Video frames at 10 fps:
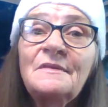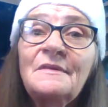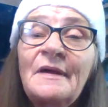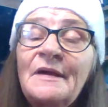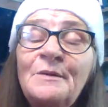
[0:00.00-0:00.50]

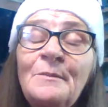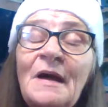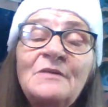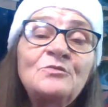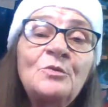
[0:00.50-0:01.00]
like you
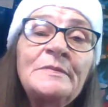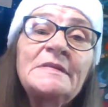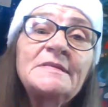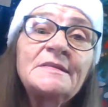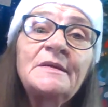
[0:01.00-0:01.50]
might as well have
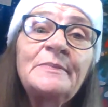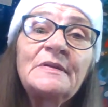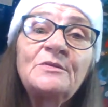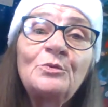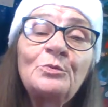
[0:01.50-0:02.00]
been
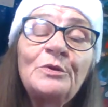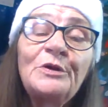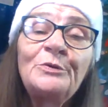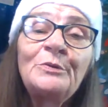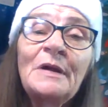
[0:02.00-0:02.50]
sleeping till
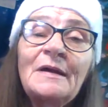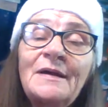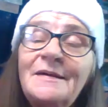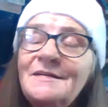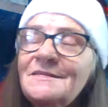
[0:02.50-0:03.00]
noon, I
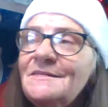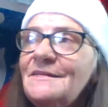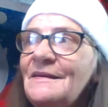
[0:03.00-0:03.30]
guess.